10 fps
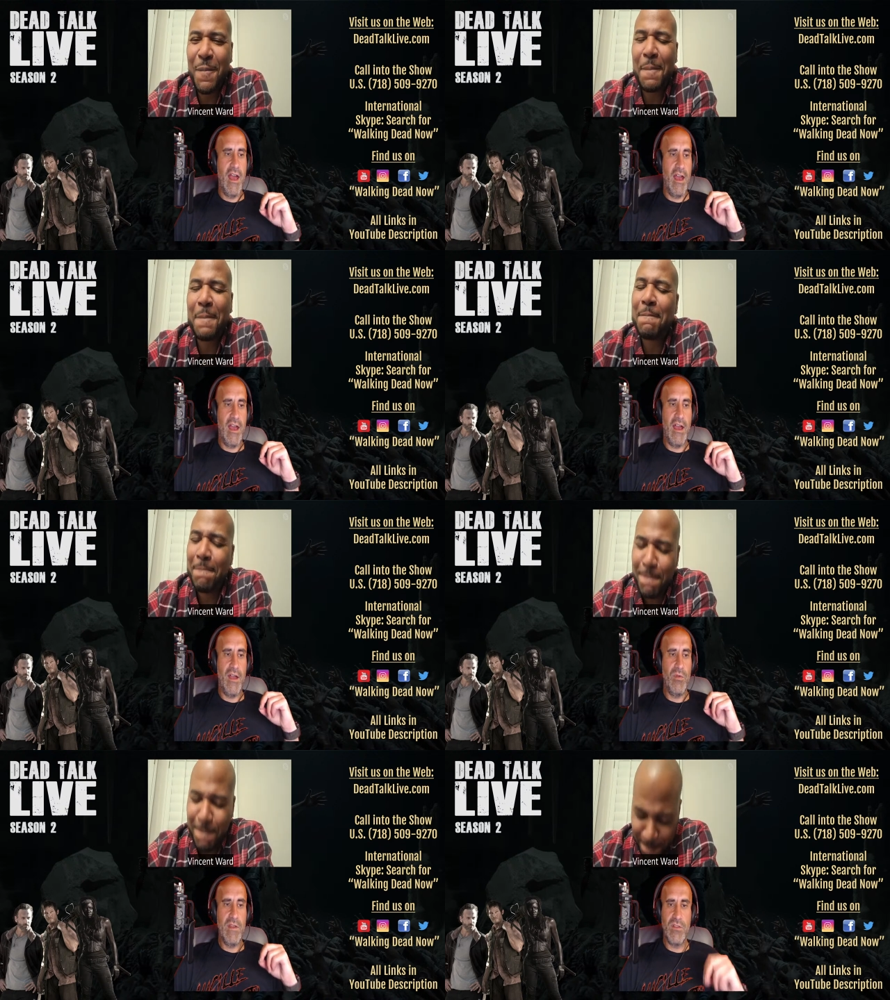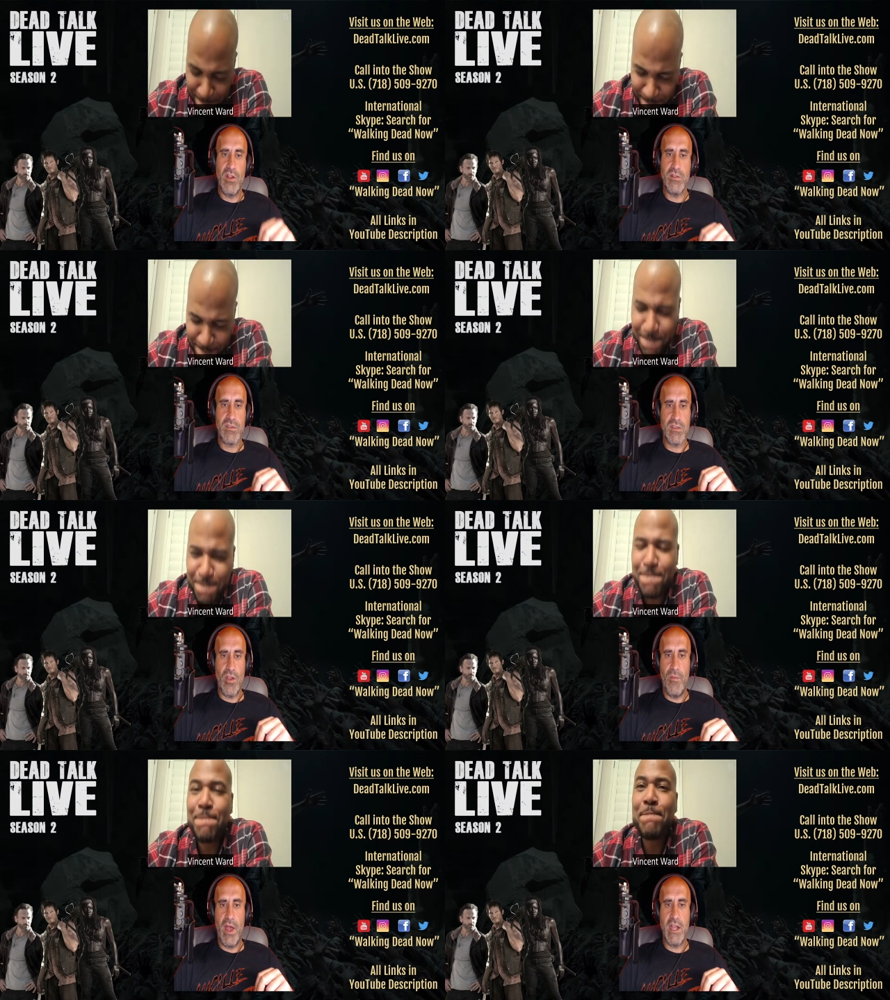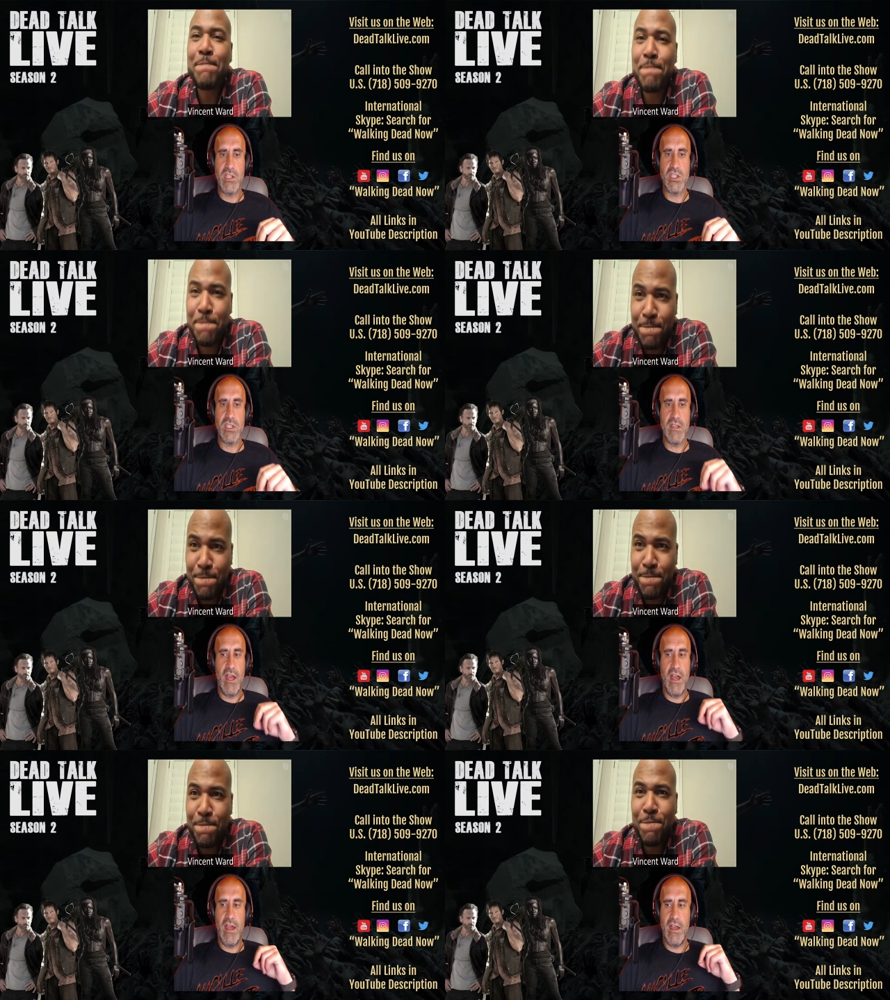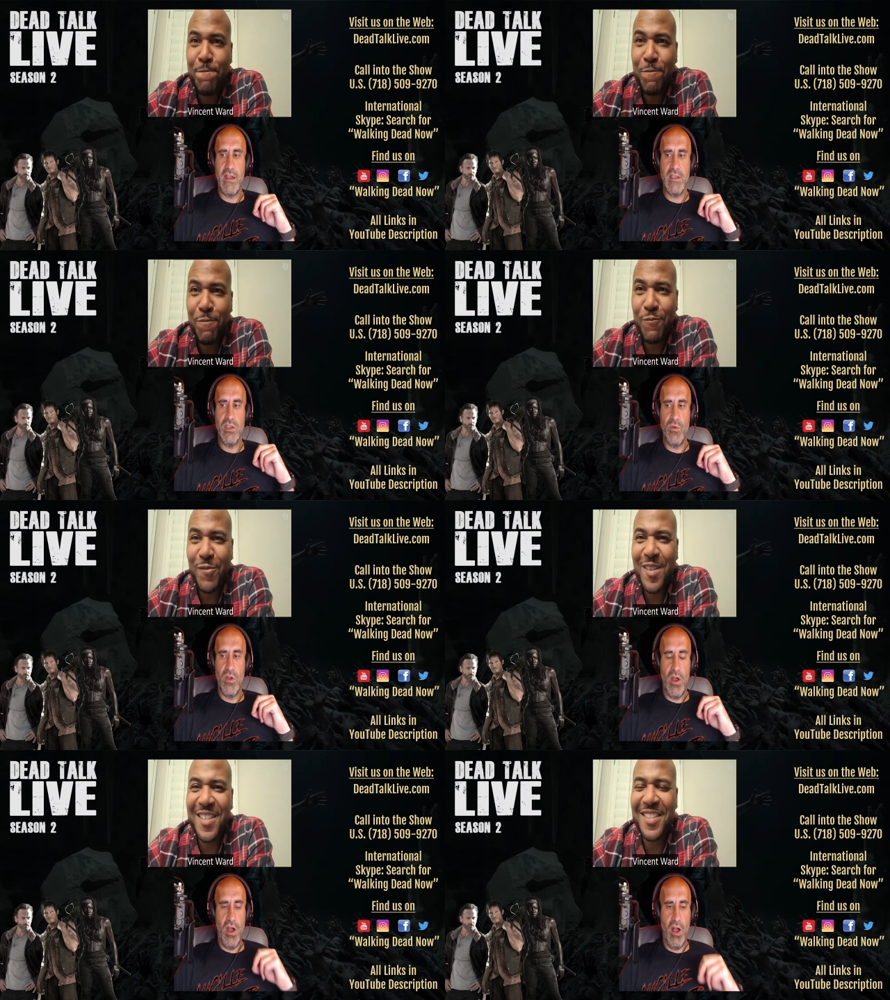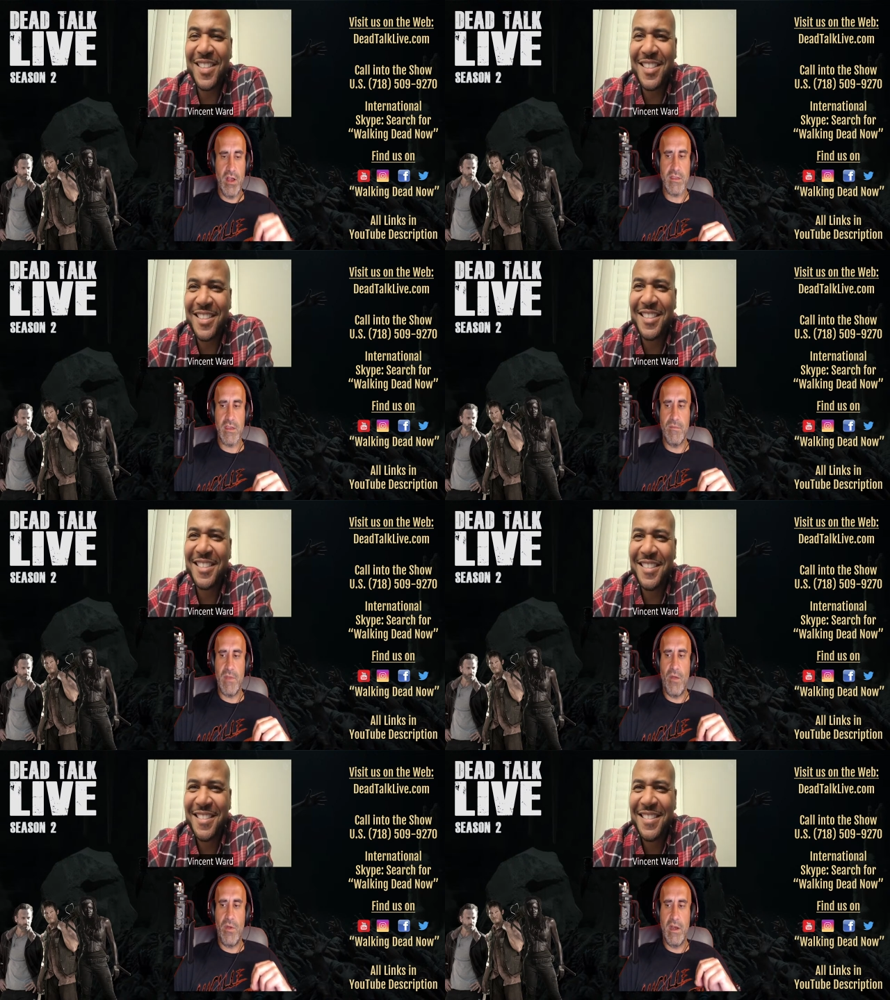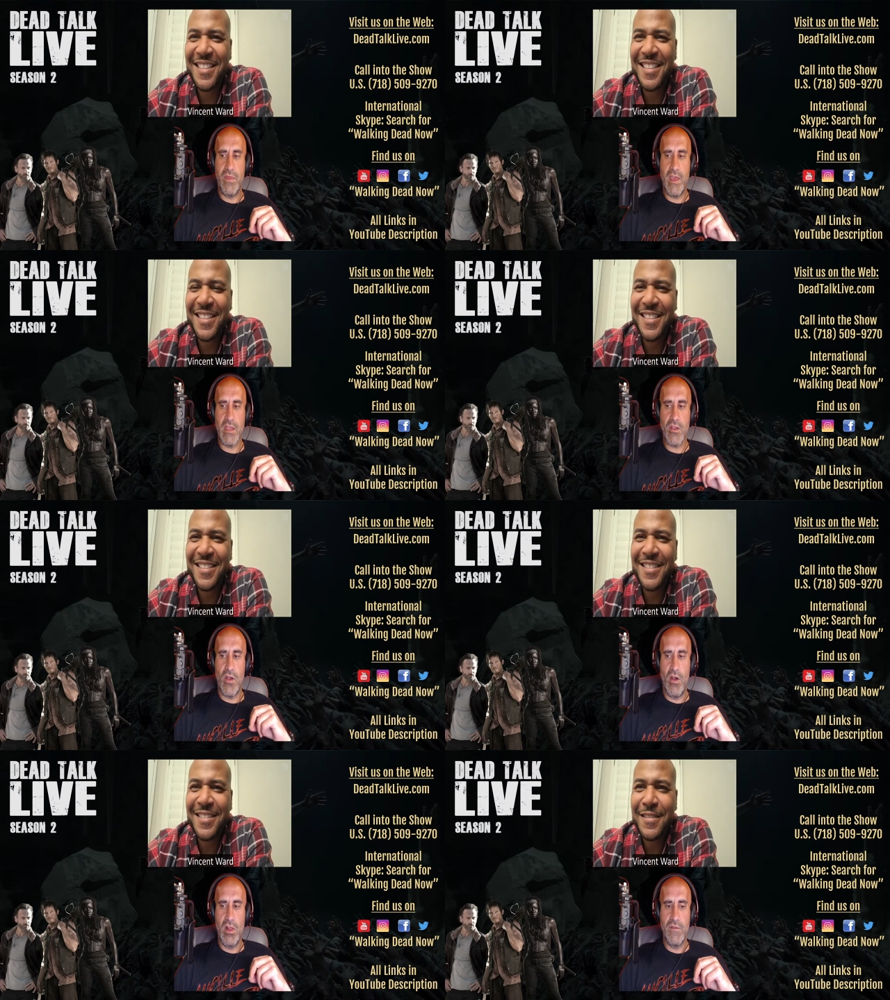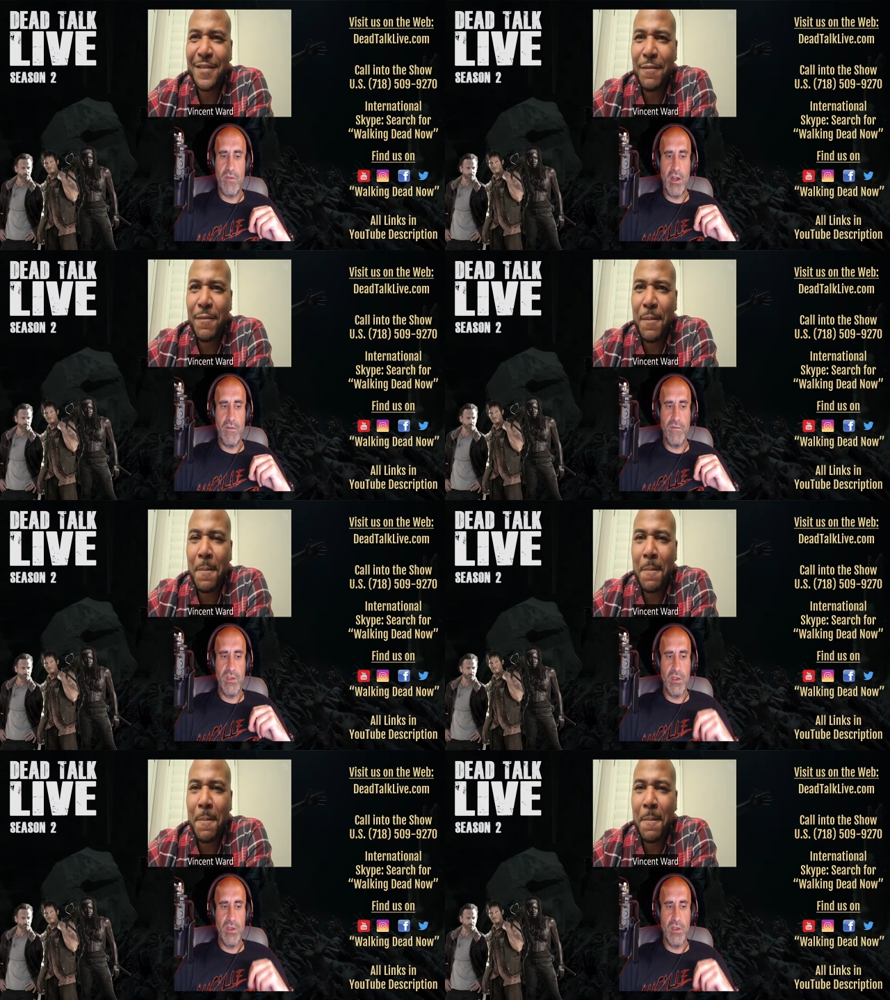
Speaker 1: Uh, we've learned so much. Uh, you were awesome. I want to thank all of our